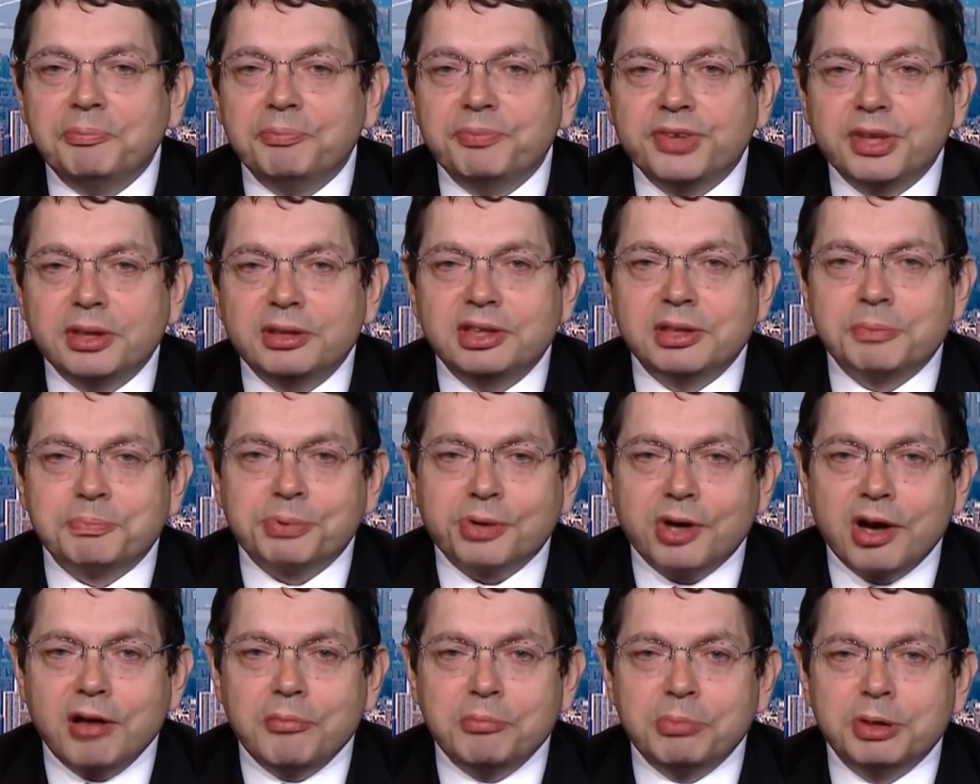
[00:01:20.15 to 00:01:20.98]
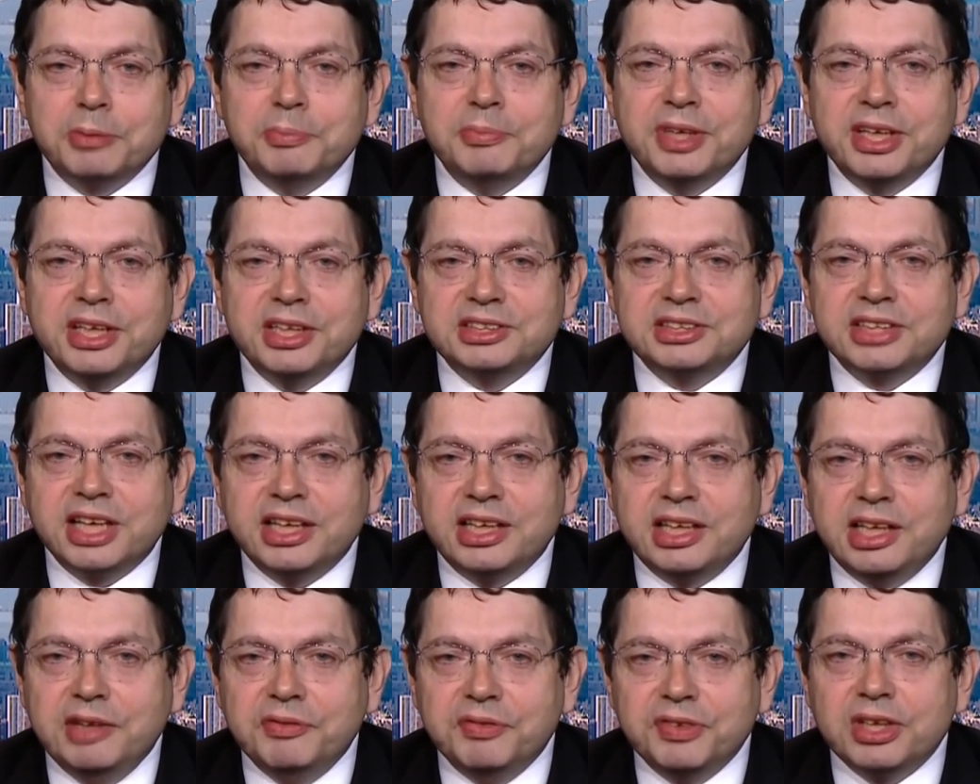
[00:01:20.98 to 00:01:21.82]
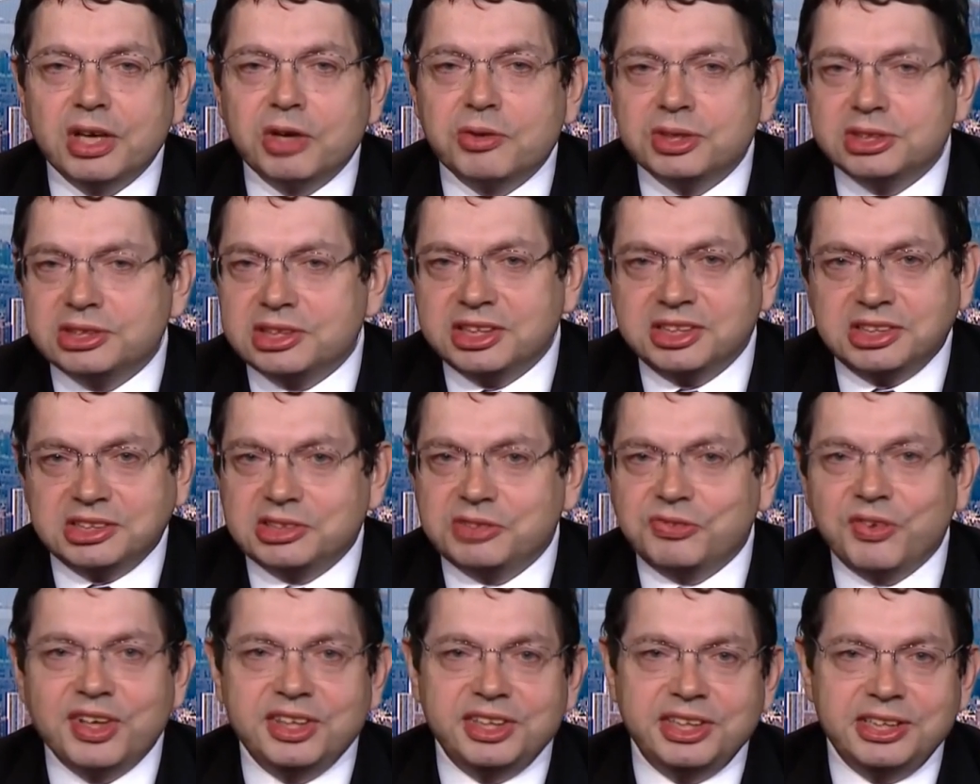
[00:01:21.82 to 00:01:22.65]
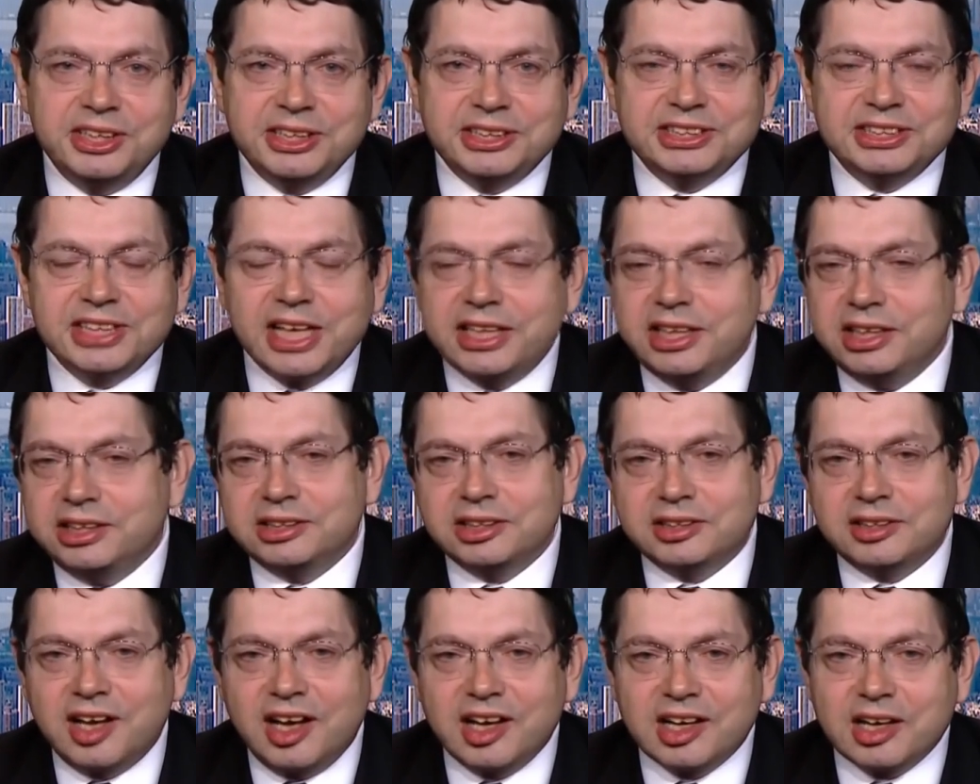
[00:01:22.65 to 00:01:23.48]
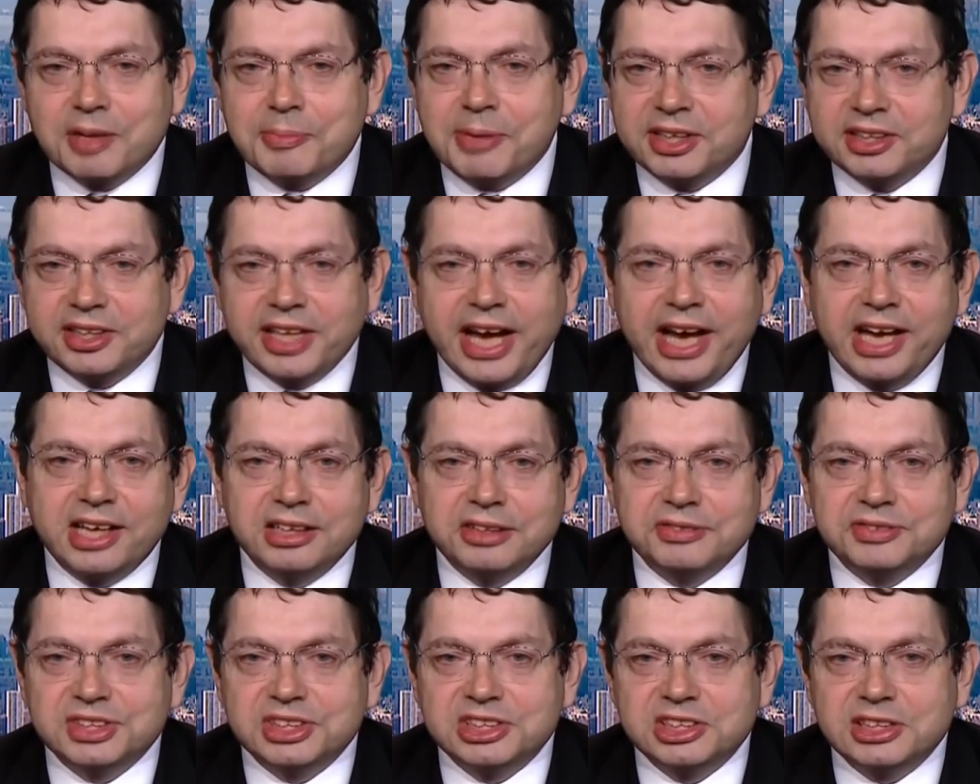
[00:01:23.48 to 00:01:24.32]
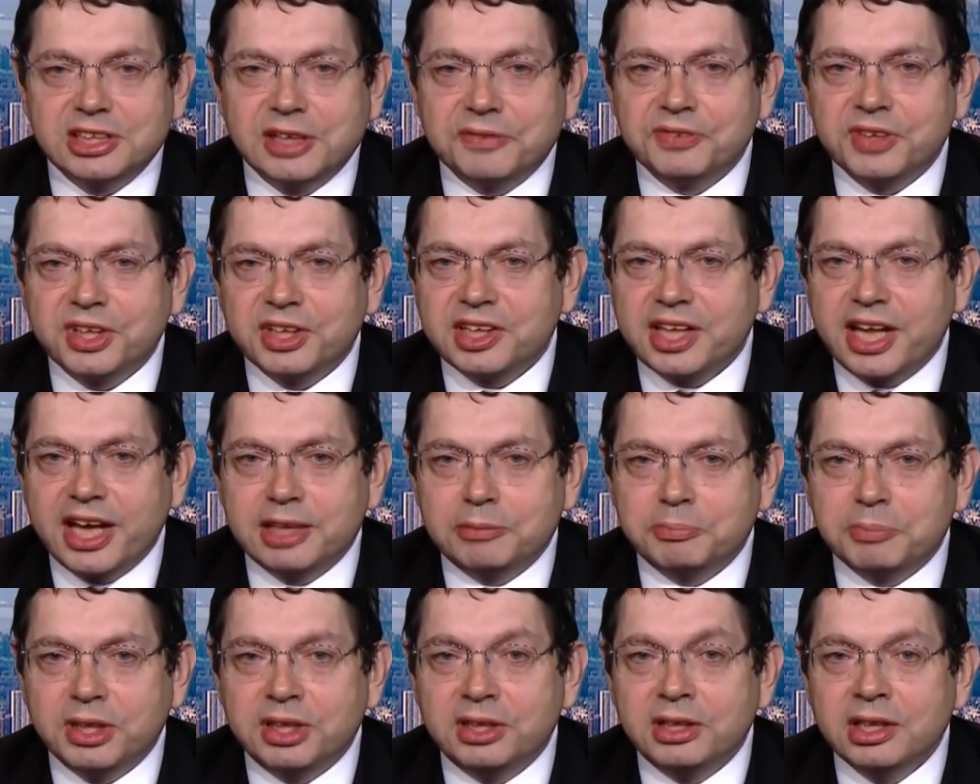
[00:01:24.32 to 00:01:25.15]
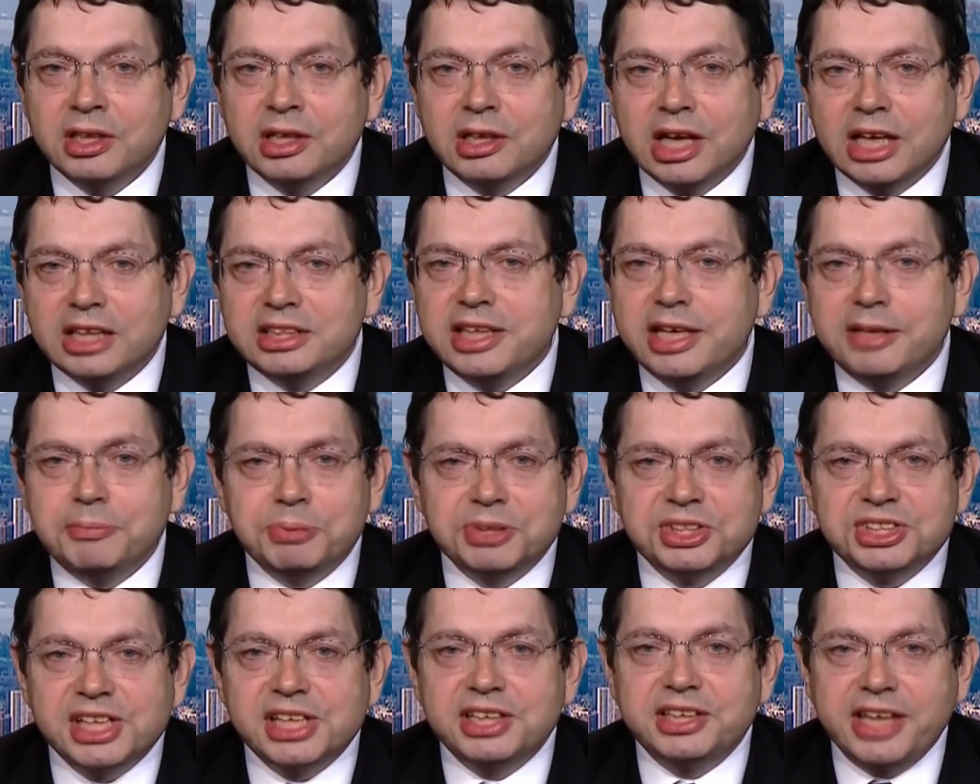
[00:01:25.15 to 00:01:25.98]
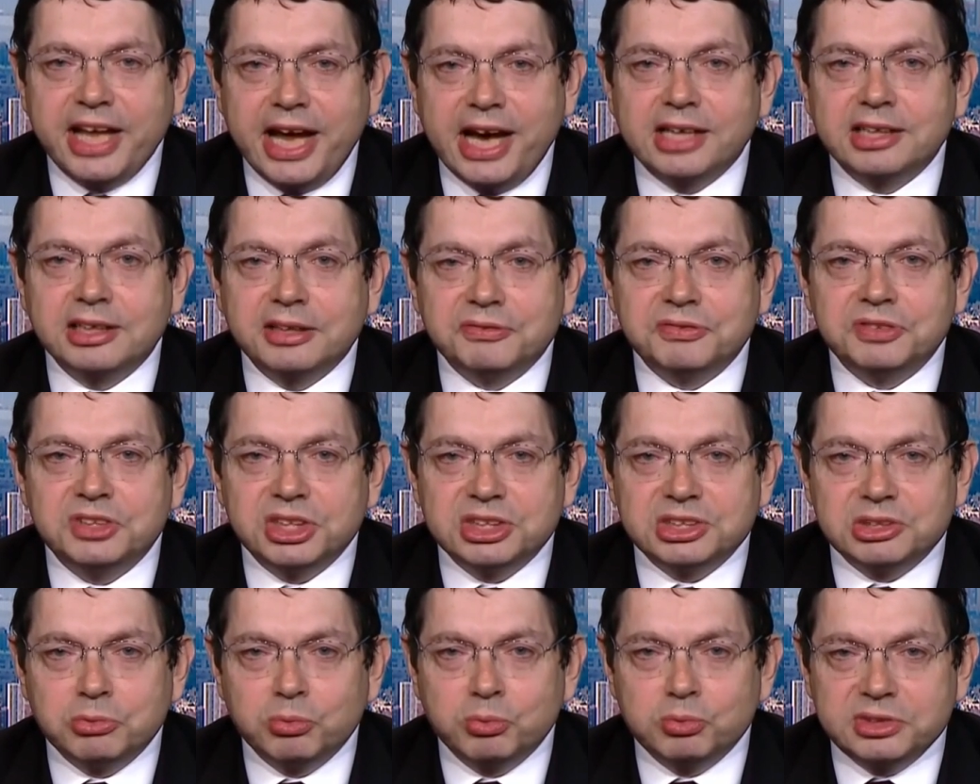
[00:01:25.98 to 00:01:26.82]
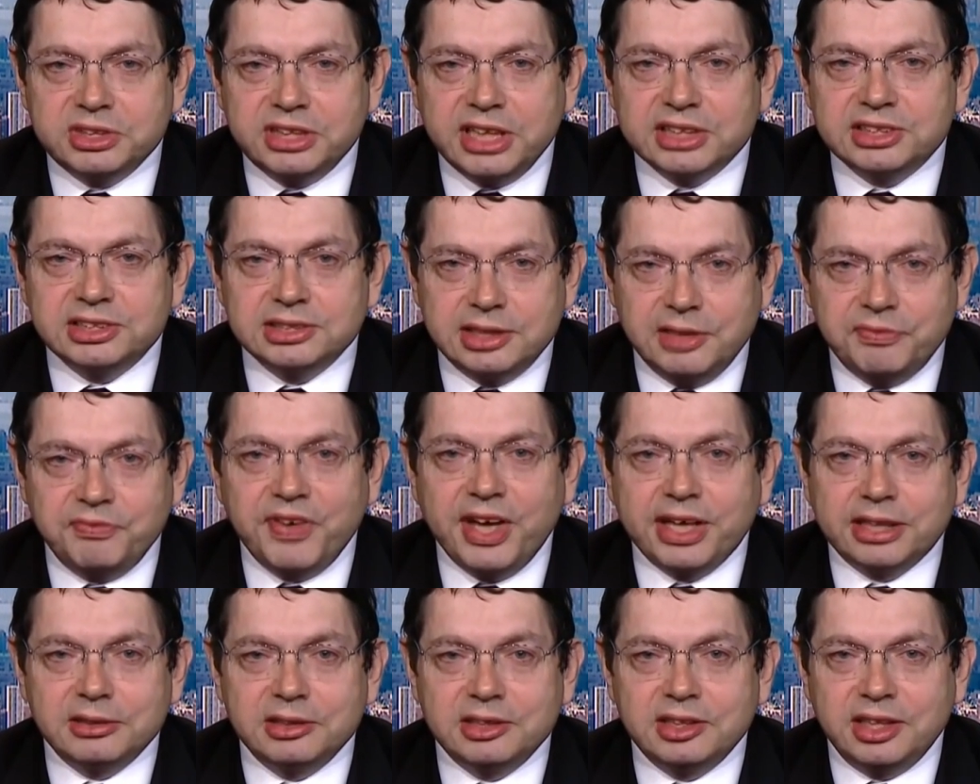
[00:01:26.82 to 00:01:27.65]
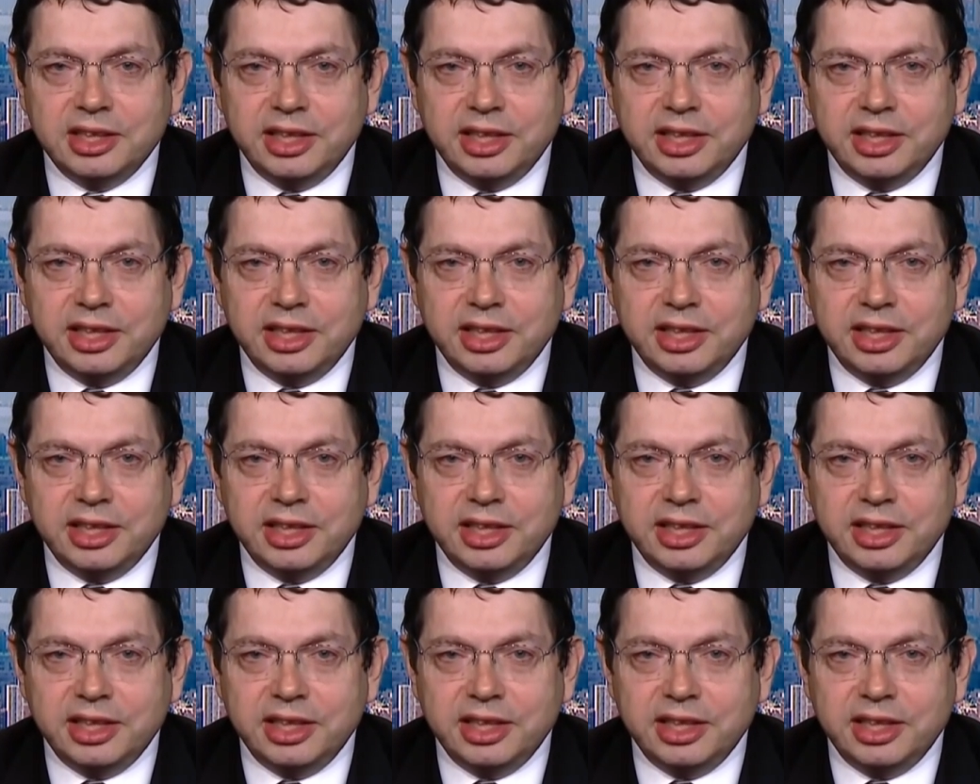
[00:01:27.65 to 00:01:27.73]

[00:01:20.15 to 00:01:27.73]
The problem is that even though it's fun and exciting to talk about tariffs and stuff like that, but a 10% tariff just doesn't affect